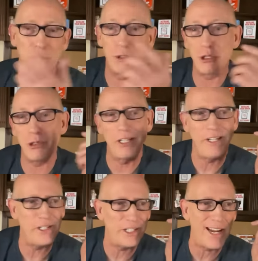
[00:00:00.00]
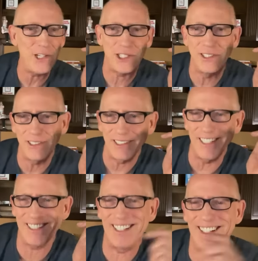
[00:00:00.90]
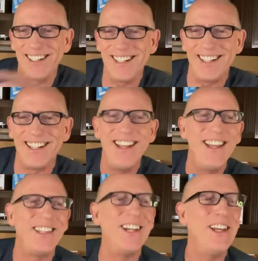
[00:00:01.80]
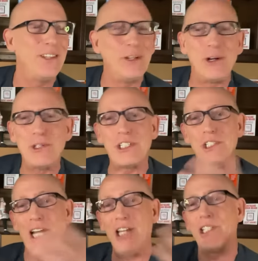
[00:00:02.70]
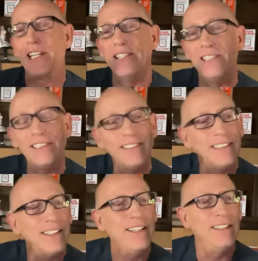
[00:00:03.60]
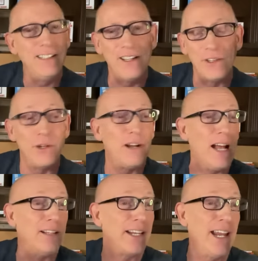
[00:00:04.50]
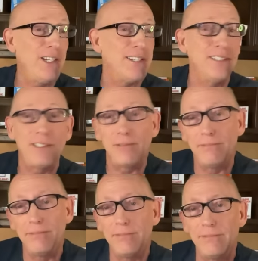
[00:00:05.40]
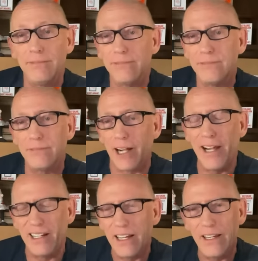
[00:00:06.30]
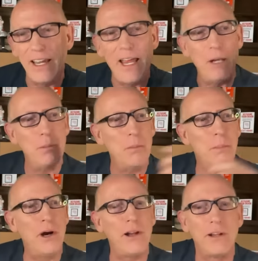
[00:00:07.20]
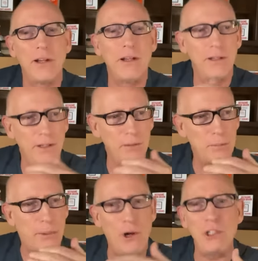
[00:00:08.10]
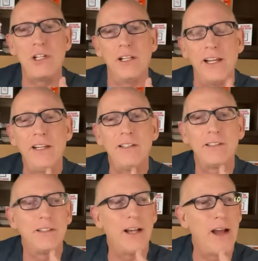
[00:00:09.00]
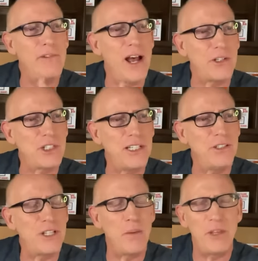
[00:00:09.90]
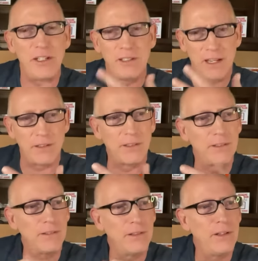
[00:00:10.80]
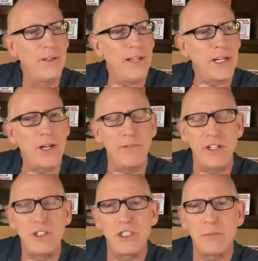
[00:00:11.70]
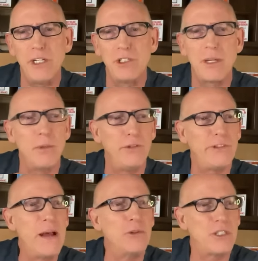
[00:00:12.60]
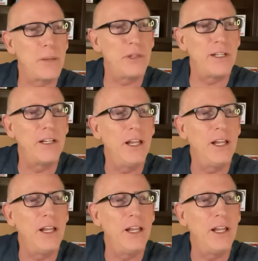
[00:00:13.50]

certainly indications. There are suggestions. There are allegations, right? But personally, I've not seen something that convinces me somebody found something